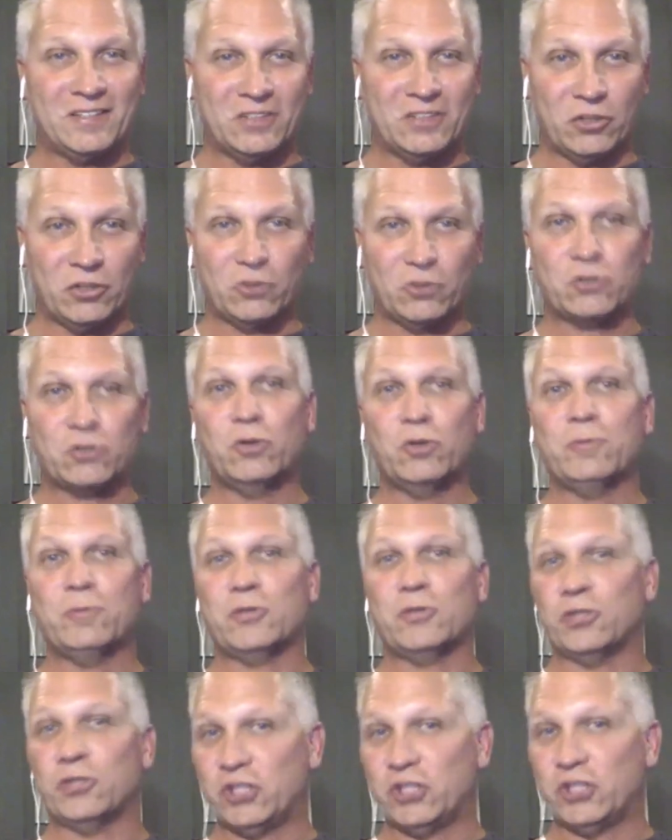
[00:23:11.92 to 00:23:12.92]
those groups
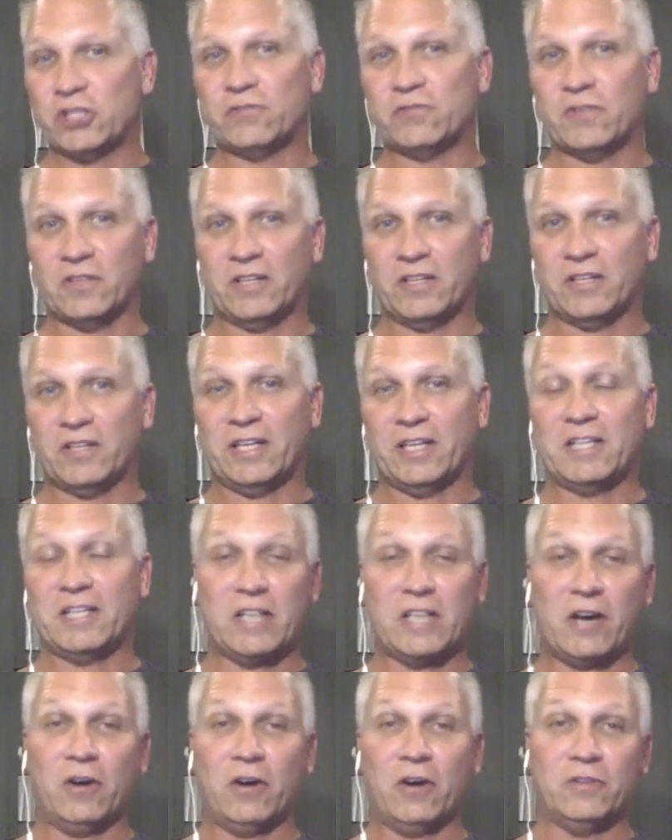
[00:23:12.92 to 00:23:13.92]
are just for the ladies.
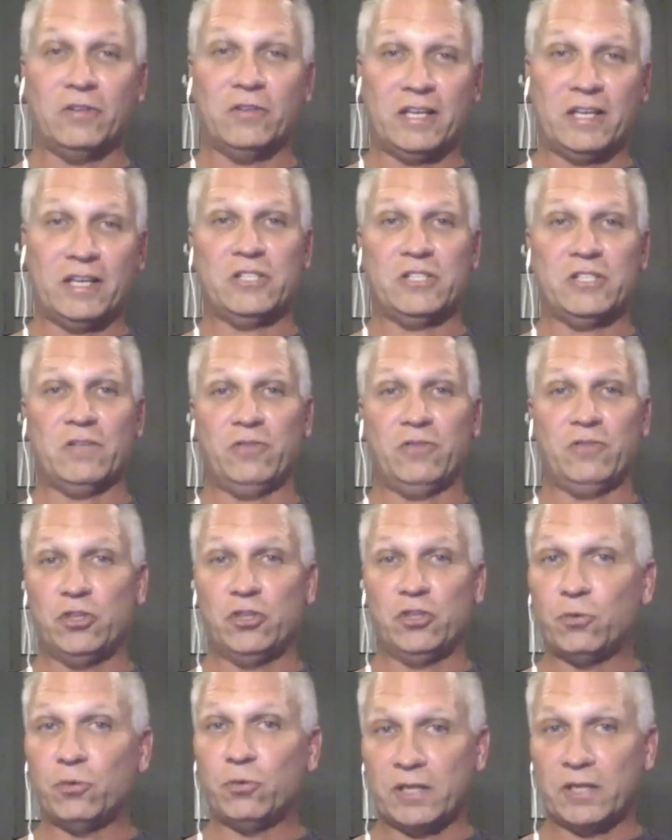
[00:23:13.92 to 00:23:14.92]
Now, ladies, if you
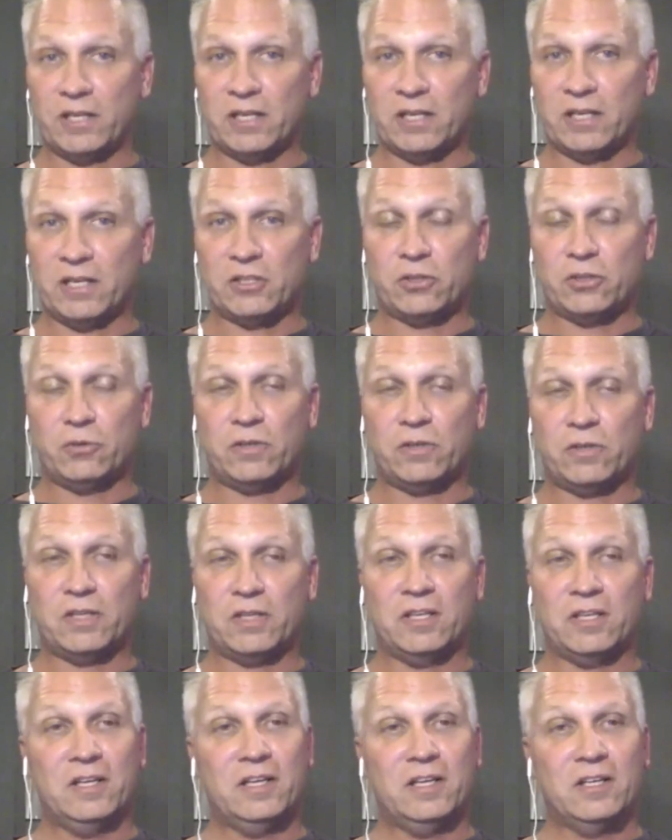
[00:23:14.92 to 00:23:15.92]
do want to get into it,
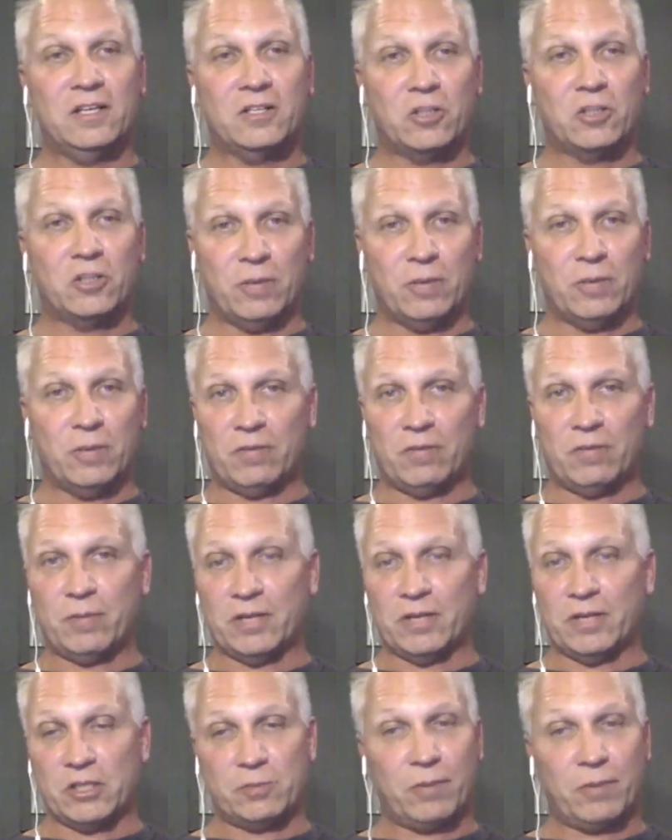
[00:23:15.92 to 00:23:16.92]
the Men of
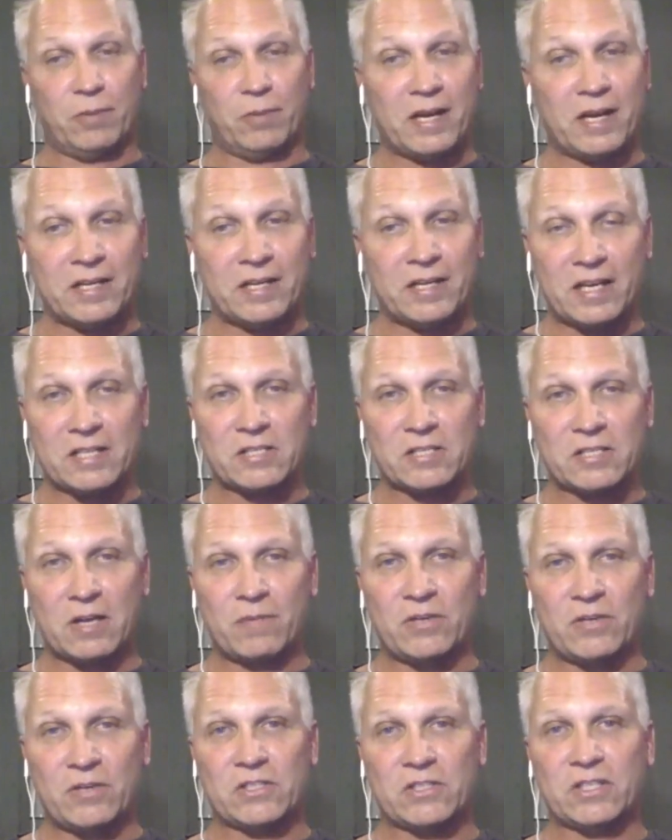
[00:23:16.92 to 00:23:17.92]
Abundance podcast,
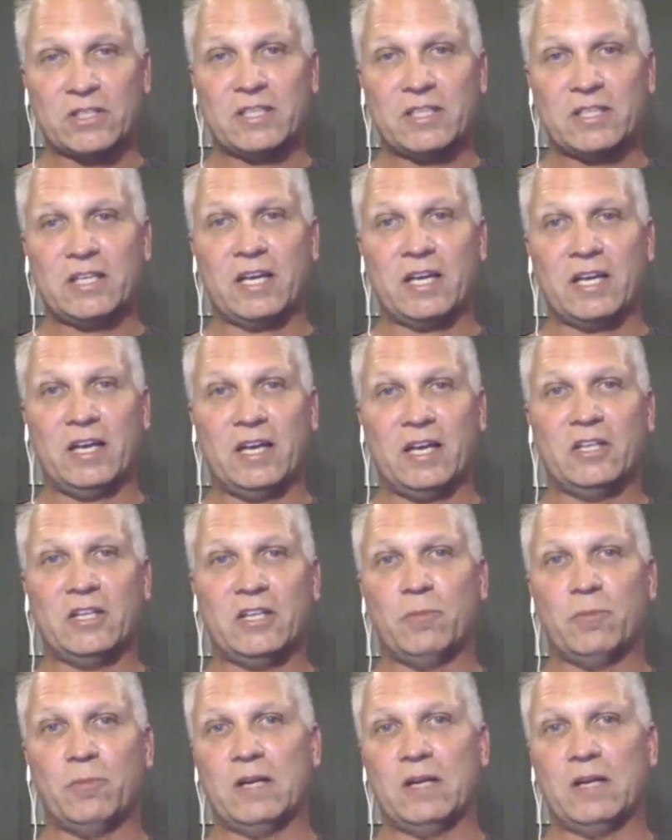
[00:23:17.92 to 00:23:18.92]
obviously, and the
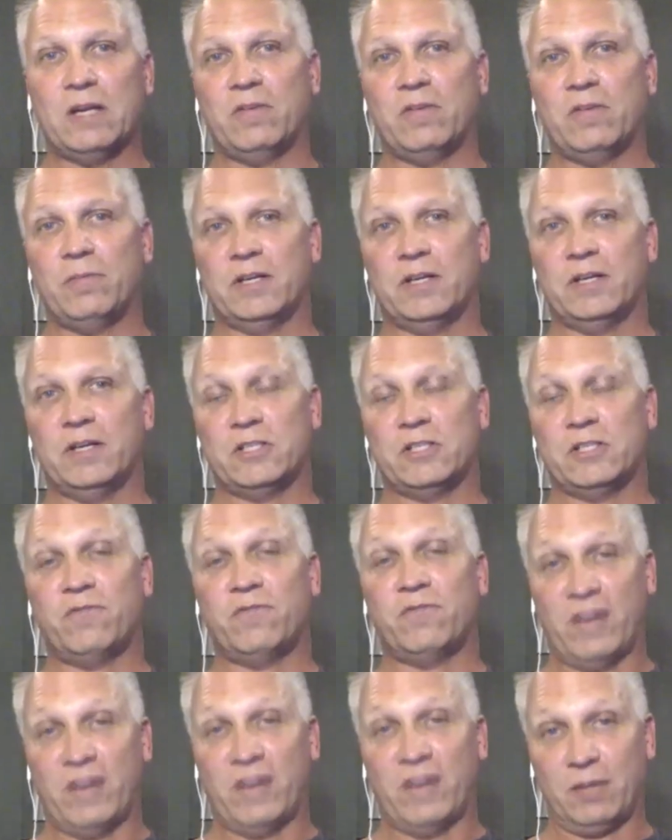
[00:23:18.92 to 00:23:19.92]
Men of Abundance
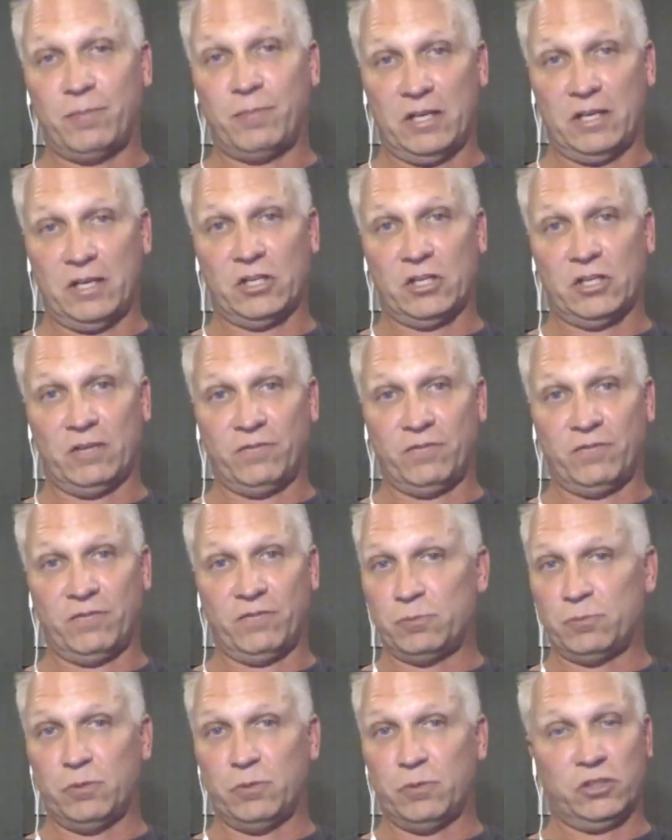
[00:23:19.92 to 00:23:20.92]
fan page on
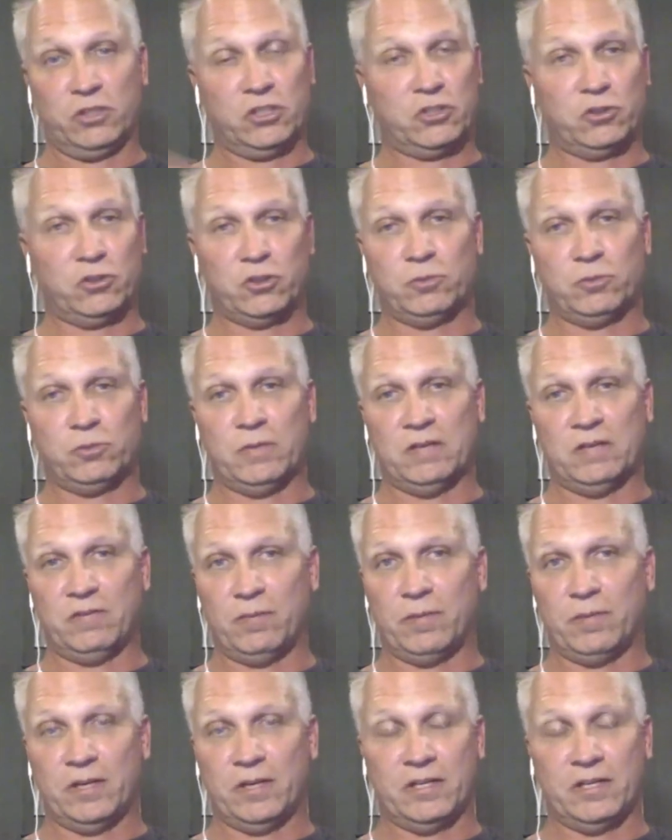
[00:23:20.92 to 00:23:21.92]
Facebook. Just search Men of
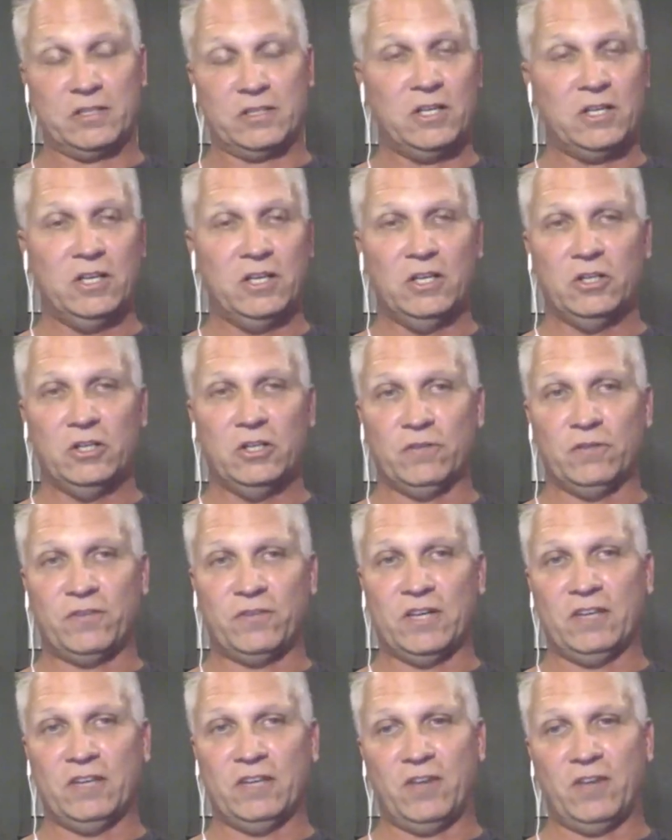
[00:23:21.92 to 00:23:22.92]
Abundance. You'll
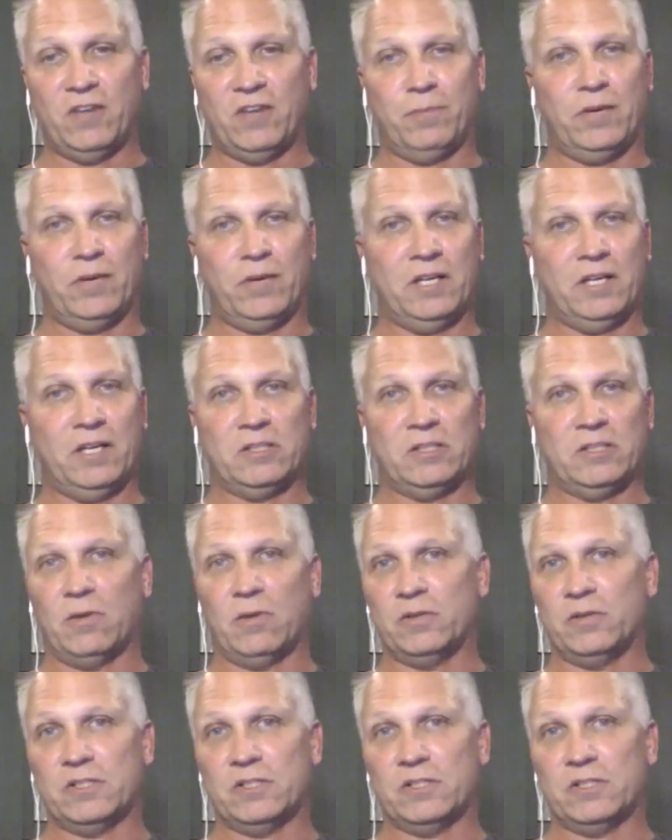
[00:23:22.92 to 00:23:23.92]
find the fan page. I'm
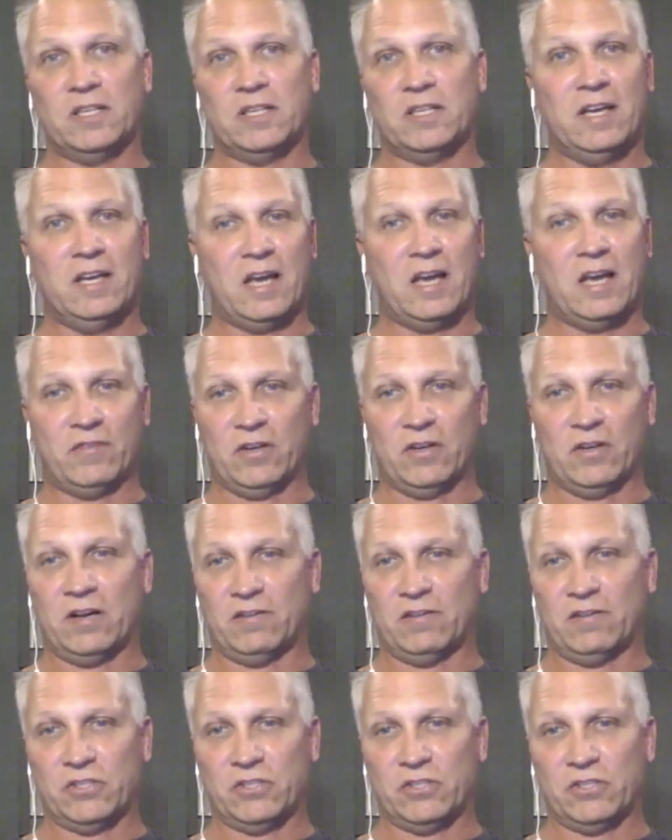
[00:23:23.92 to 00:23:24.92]
always having
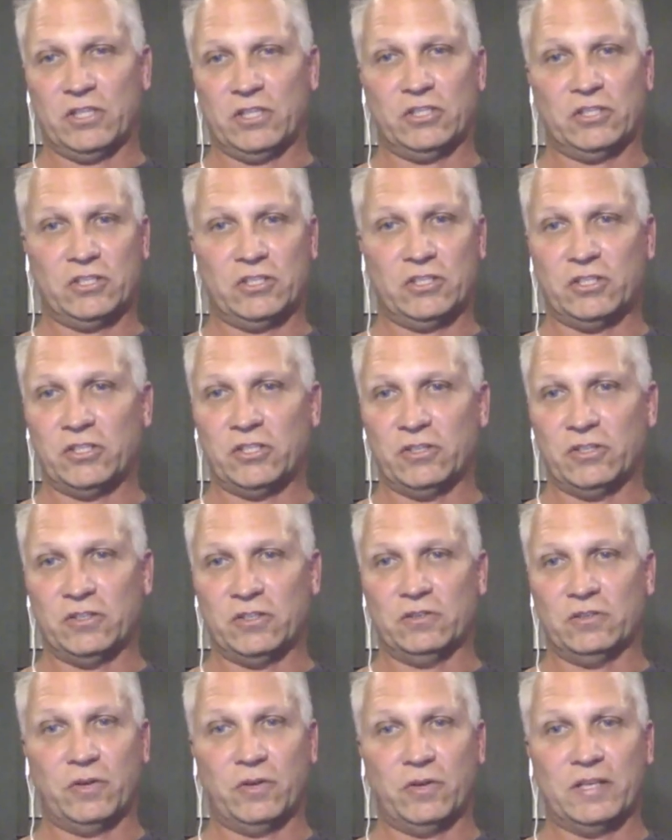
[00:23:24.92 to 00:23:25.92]
conversations and
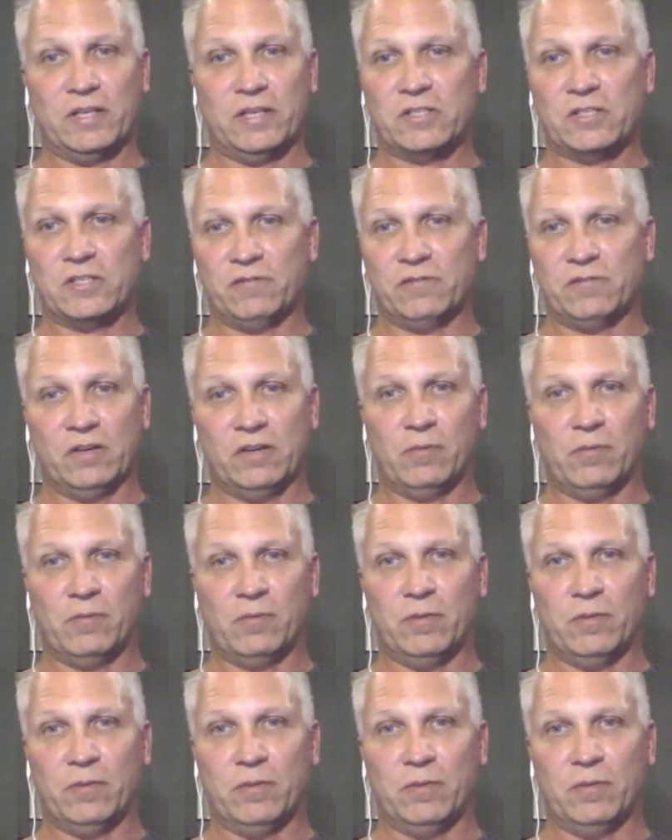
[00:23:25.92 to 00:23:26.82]
sharing great stuff for everybody.